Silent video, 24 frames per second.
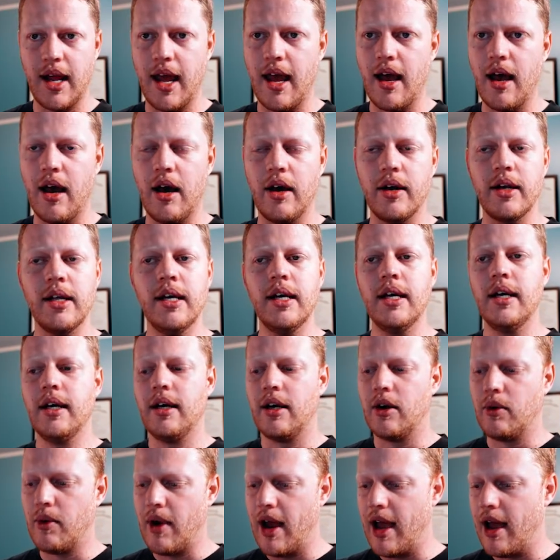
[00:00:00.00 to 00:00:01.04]
down,
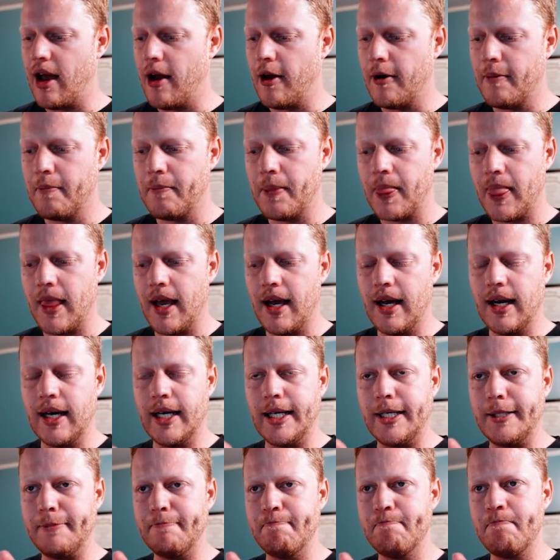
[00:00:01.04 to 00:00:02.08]
around.
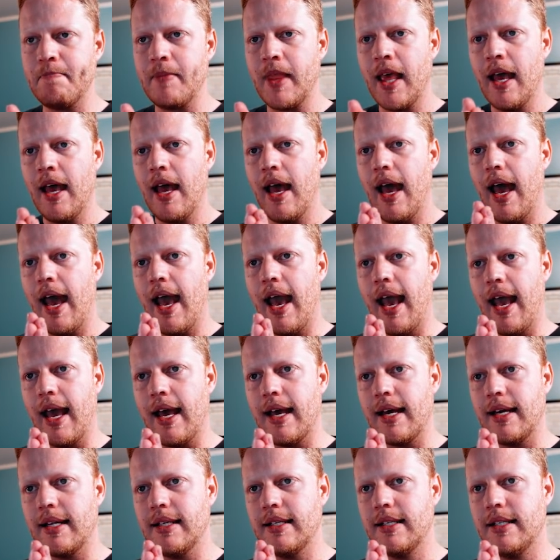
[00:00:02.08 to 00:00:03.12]

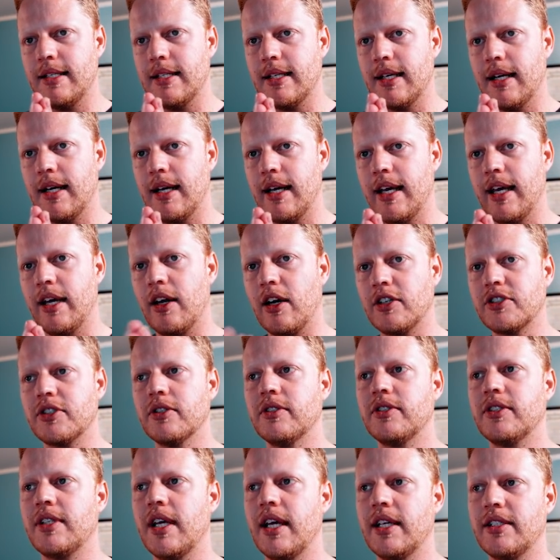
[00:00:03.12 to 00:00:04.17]
And it
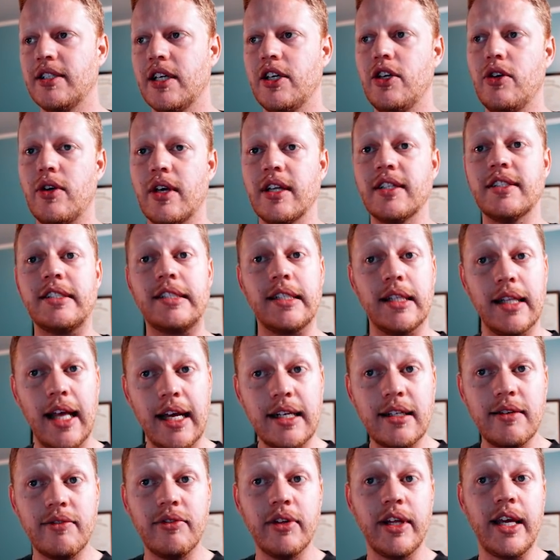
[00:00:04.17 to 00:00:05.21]
also says that you can
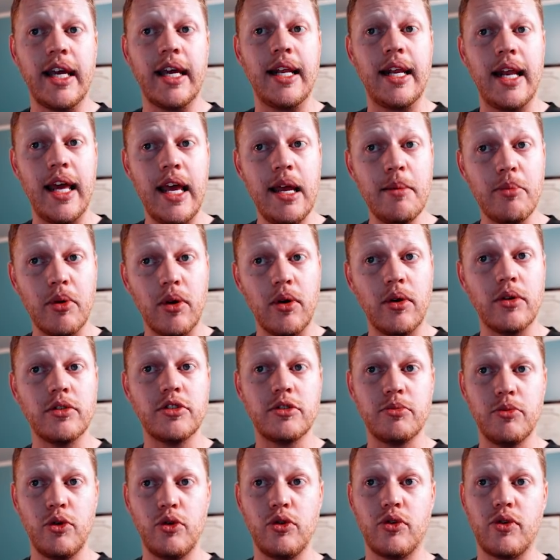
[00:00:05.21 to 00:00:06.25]
selectively enable
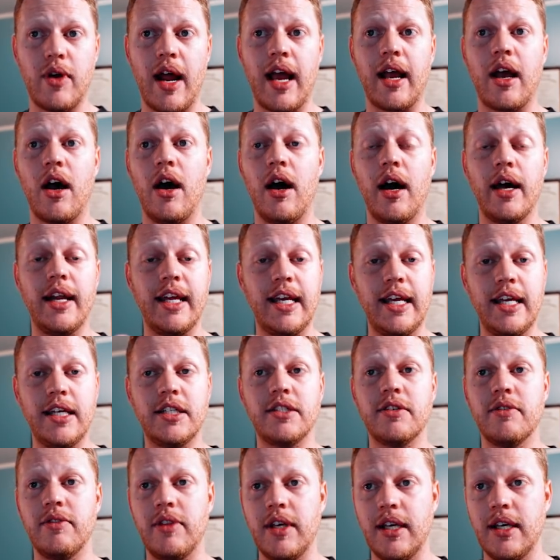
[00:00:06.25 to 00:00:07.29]
Smooth Track on
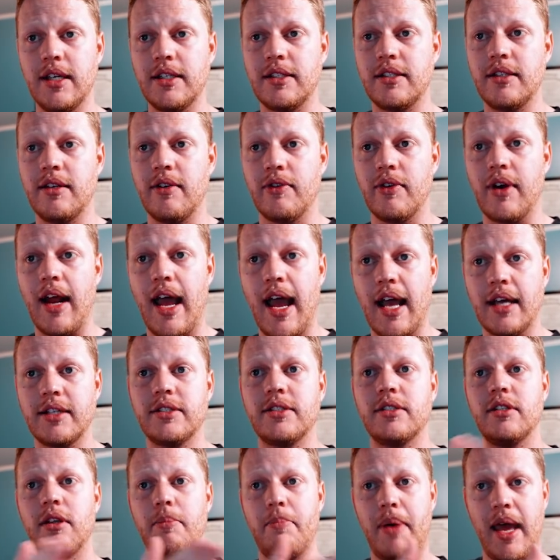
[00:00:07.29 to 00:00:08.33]
each of these different
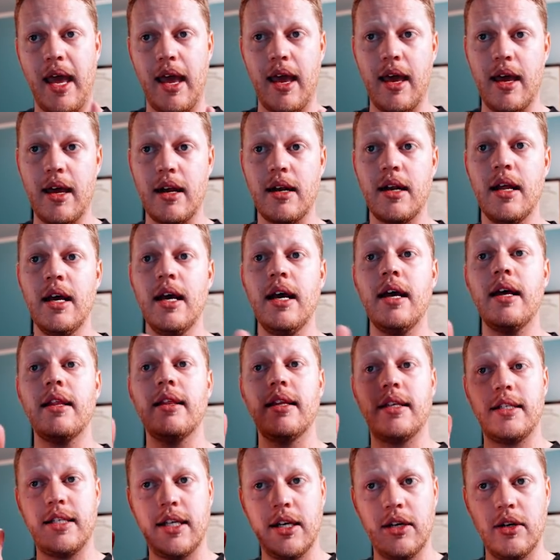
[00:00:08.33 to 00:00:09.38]
axes, the pan,
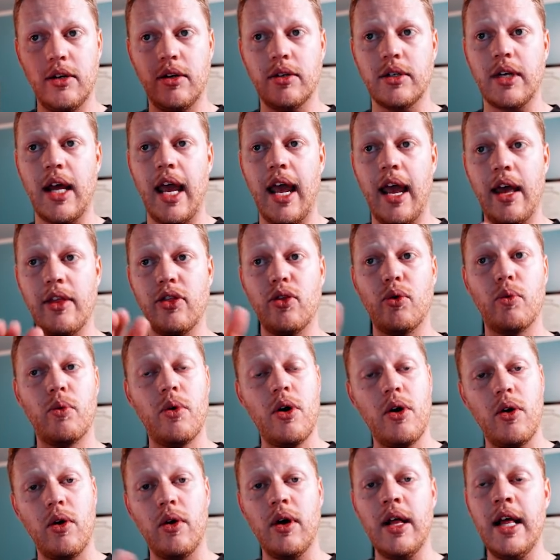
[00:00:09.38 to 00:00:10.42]
the tilt, and the
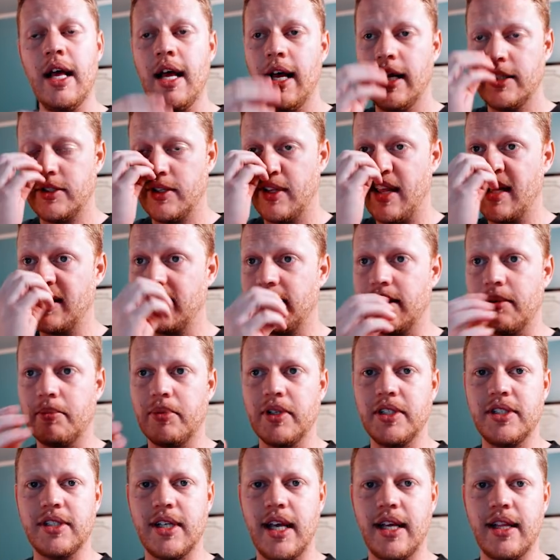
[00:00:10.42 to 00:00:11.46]
roll. So that's
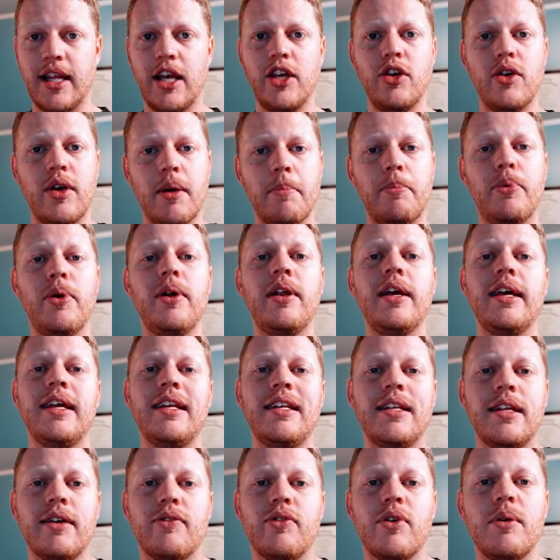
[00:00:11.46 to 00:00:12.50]
simply saying that you can put it
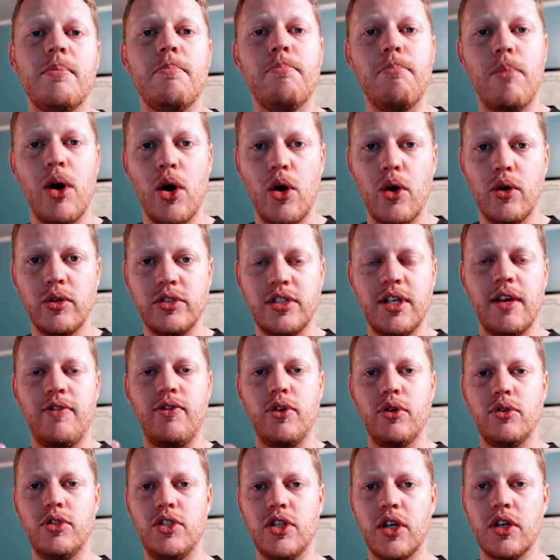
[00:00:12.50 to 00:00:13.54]
in different modes.
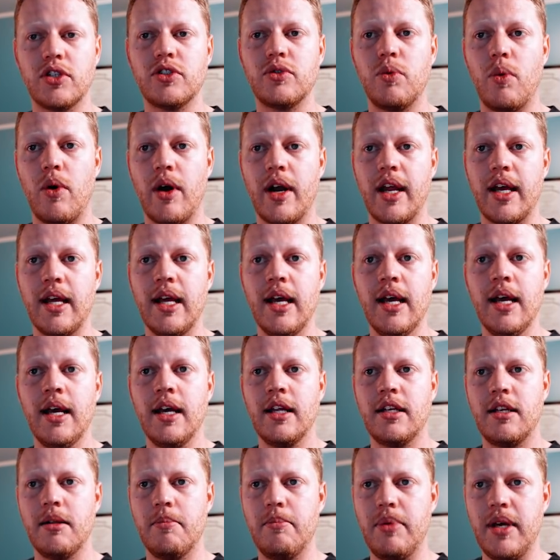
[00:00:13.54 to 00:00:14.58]
If you just want it
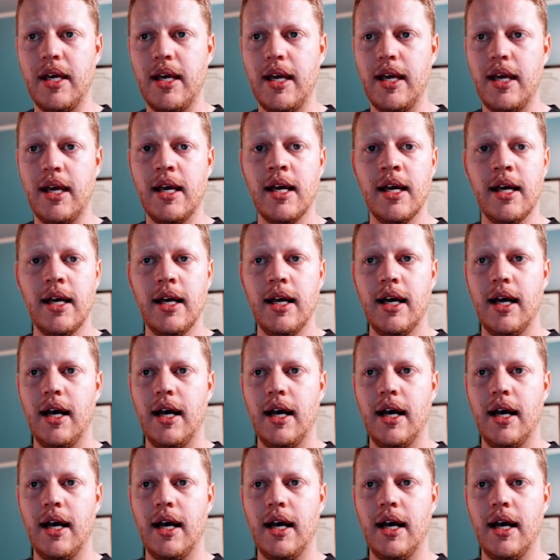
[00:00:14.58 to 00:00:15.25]
to be,